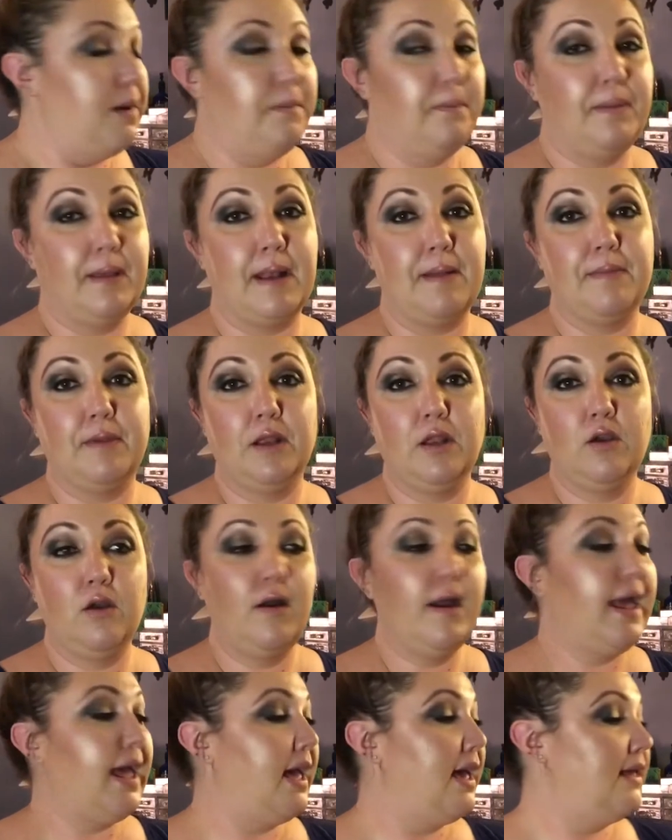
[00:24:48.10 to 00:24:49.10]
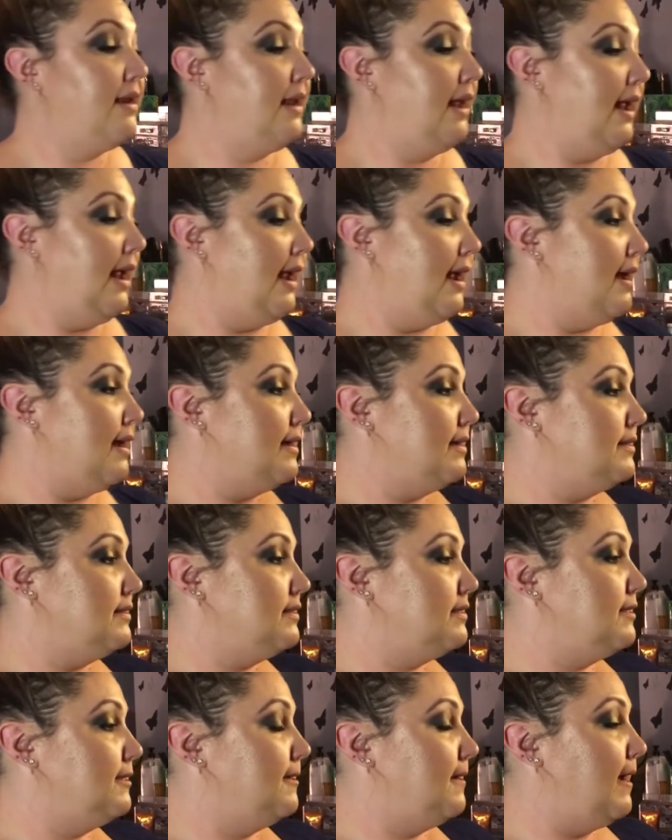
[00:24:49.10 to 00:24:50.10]
But I'm gonna go ahead
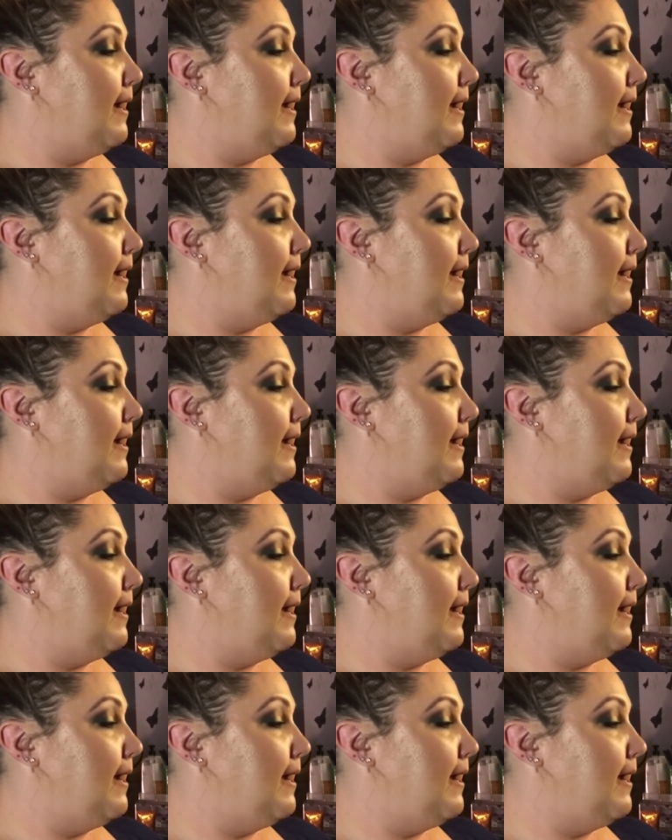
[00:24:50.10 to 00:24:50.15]
and